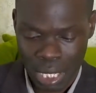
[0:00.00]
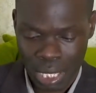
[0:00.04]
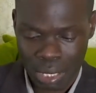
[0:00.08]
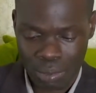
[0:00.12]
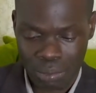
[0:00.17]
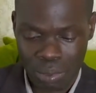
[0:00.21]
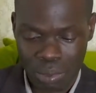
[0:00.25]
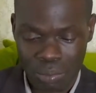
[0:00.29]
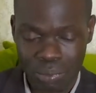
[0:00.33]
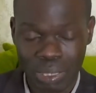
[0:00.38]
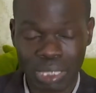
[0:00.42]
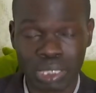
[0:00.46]

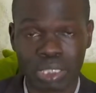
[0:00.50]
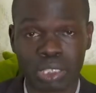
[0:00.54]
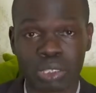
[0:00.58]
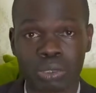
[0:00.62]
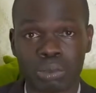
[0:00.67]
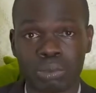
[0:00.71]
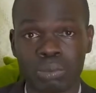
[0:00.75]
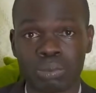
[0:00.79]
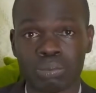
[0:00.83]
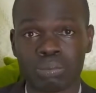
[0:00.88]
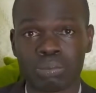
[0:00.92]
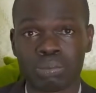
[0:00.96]
And we want
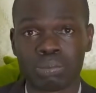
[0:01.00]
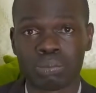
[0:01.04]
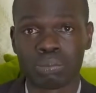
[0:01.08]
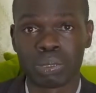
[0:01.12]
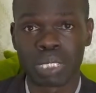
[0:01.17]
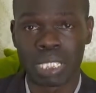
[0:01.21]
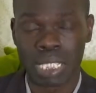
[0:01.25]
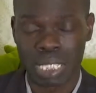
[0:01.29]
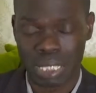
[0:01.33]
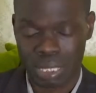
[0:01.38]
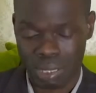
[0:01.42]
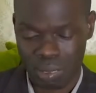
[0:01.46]
to
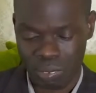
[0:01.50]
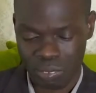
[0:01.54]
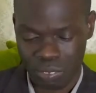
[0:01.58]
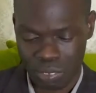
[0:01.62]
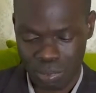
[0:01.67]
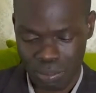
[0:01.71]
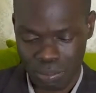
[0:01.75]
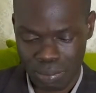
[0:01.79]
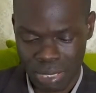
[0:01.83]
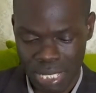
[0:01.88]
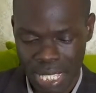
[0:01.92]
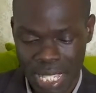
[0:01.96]
pick it up
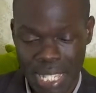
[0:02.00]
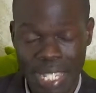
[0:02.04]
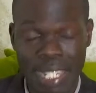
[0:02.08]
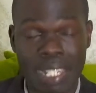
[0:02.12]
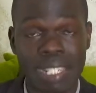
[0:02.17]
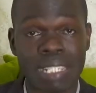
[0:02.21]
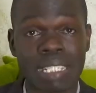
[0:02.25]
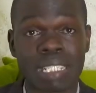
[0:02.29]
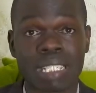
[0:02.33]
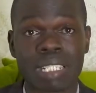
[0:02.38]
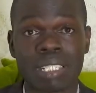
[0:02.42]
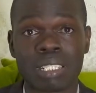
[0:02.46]
from
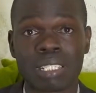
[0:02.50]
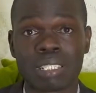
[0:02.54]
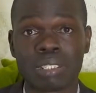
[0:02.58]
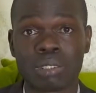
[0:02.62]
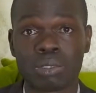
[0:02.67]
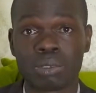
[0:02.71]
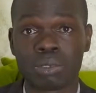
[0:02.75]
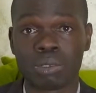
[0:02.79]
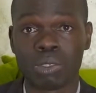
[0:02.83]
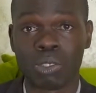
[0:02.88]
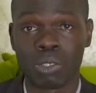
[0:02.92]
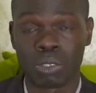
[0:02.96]
there
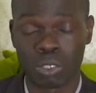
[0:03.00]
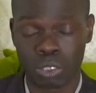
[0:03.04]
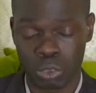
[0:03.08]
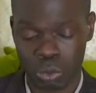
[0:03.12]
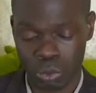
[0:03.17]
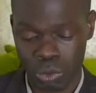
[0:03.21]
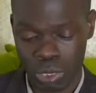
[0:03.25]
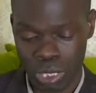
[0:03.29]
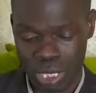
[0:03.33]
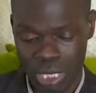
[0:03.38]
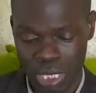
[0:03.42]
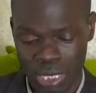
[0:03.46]
through
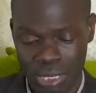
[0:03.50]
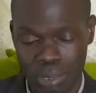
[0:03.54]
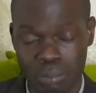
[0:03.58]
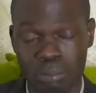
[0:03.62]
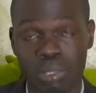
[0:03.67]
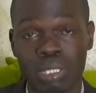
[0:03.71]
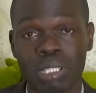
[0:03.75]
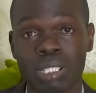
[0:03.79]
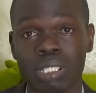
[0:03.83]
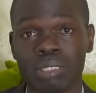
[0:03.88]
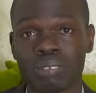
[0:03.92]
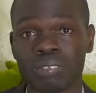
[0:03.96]
God's word in the
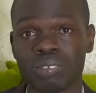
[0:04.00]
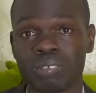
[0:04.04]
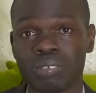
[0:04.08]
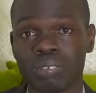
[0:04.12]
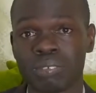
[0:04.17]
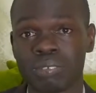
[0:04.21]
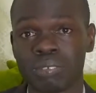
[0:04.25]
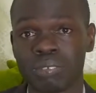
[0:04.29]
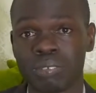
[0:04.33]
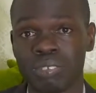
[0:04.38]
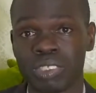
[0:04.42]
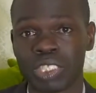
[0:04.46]
book of
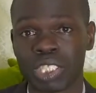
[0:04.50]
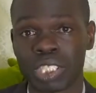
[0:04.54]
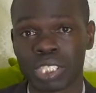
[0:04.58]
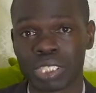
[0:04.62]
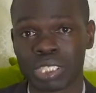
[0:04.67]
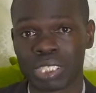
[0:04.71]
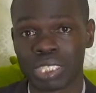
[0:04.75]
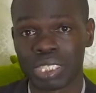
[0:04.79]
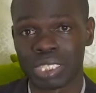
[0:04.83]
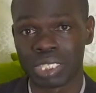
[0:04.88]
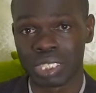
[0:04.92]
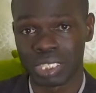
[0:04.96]

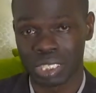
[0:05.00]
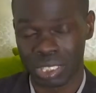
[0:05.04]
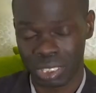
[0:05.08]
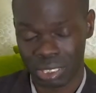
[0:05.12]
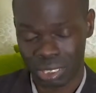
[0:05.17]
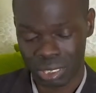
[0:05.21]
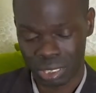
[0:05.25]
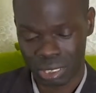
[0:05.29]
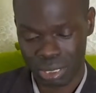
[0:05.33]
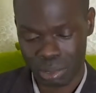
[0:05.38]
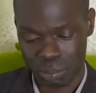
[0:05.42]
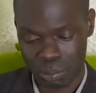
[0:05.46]

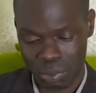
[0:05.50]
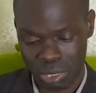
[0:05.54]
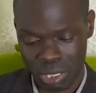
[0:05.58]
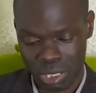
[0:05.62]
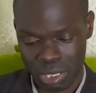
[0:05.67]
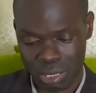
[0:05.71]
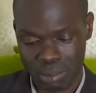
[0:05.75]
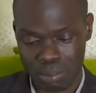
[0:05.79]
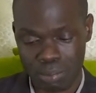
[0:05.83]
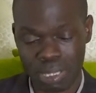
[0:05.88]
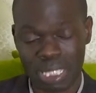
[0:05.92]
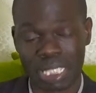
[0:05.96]
Genesis,
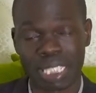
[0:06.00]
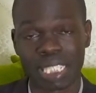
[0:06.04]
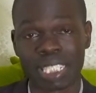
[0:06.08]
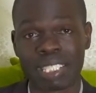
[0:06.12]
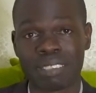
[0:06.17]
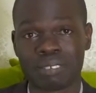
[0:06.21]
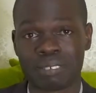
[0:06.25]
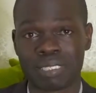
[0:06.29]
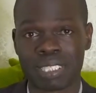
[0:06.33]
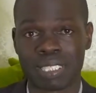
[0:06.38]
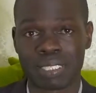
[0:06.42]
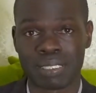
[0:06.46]
chapter number
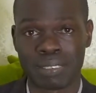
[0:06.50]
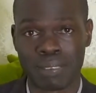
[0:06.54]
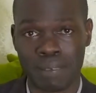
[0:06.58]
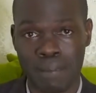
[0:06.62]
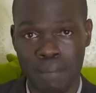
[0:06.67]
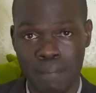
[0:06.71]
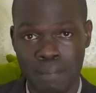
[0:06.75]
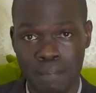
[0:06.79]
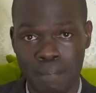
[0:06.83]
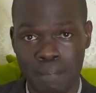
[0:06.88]
11,